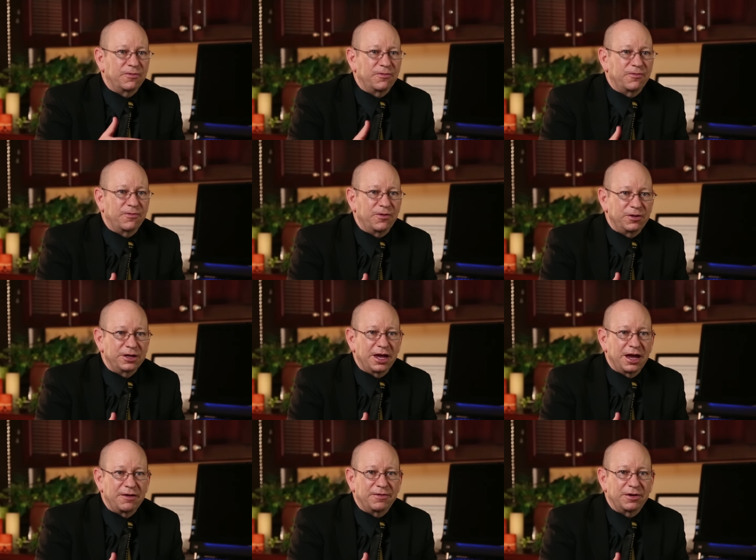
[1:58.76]
fully
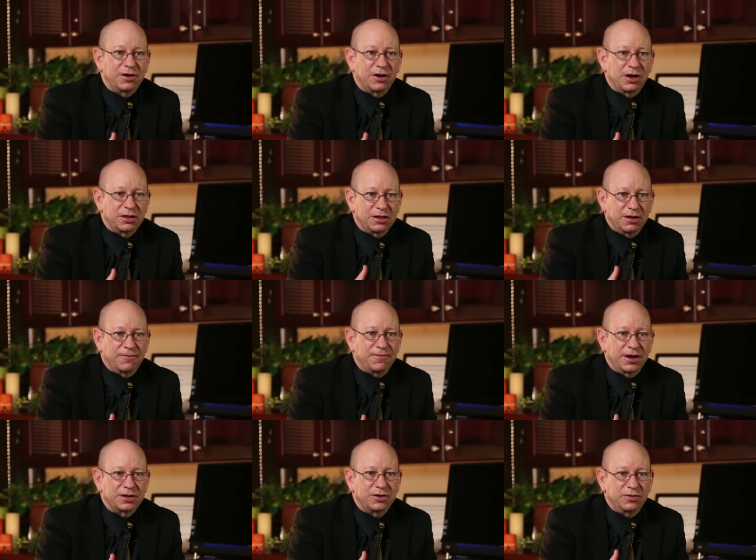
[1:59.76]
have the
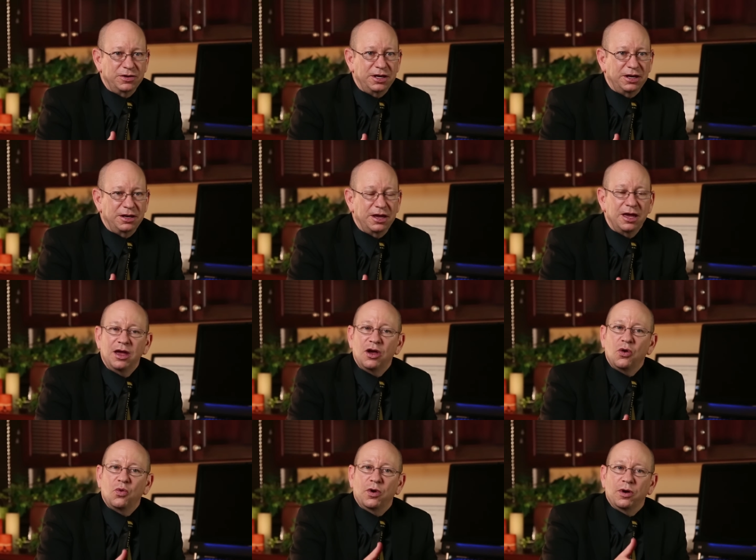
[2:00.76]
effect you need,
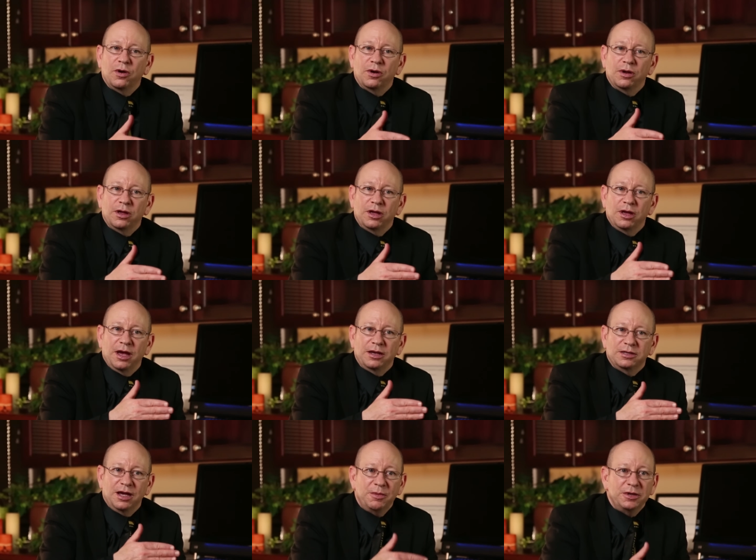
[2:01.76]
where a
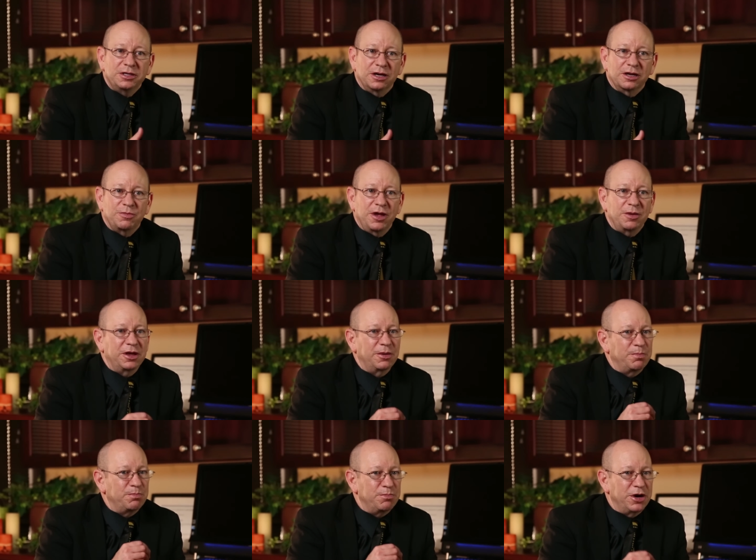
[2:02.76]
tummy tuck may be a
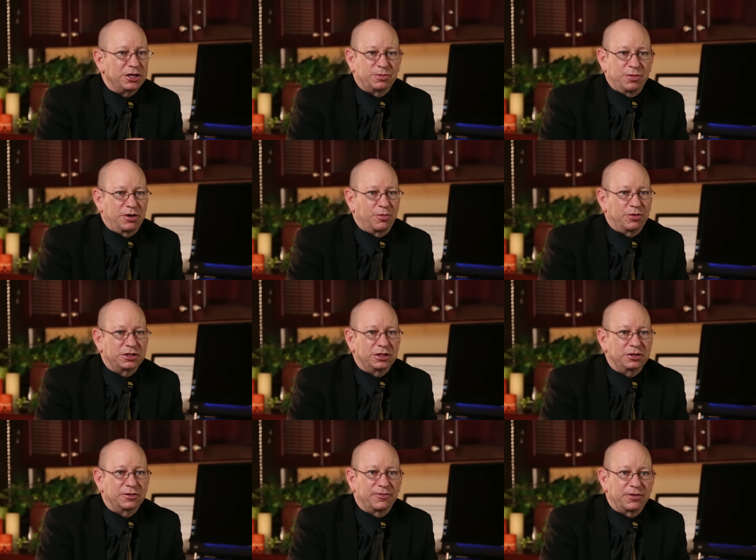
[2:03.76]
much better
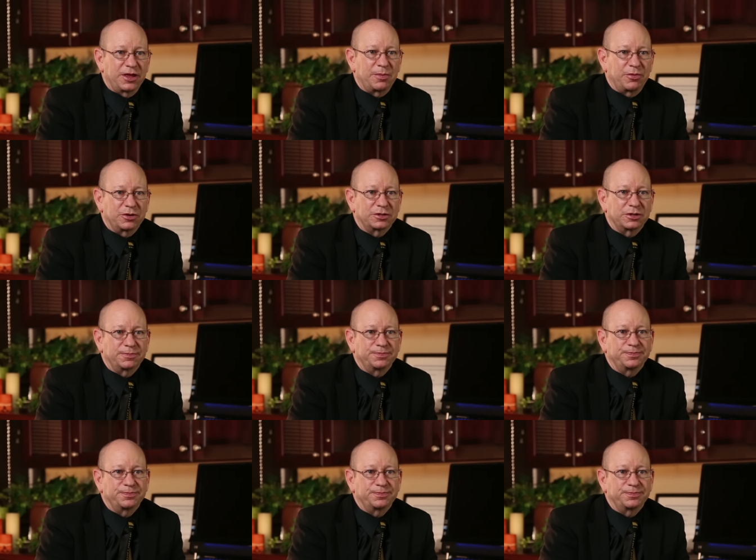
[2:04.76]
procedure for that person.